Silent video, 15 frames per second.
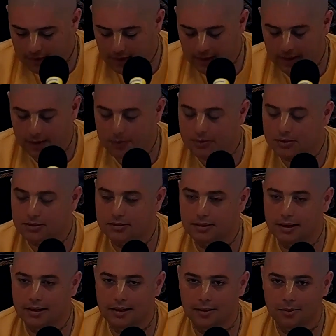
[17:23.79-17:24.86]
and I was just
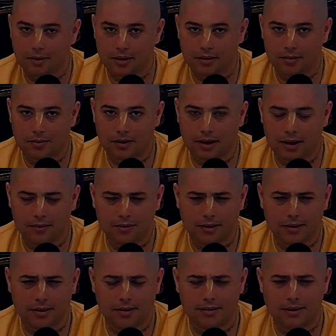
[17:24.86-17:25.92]
thinking about when
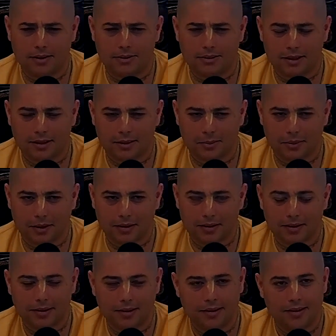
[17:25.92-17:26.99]
after I heard that, I was thinking about
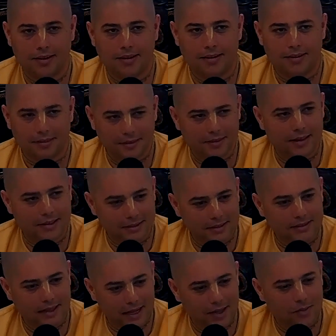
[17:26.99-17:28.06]
that's
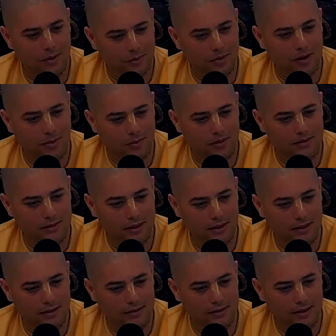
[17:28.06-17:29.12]
exactly what Prabhupada
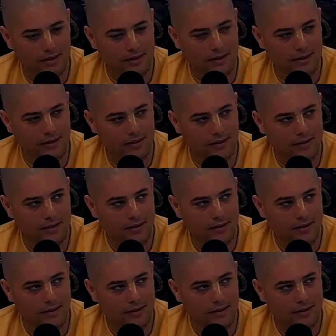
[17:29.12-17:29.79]
said. He said that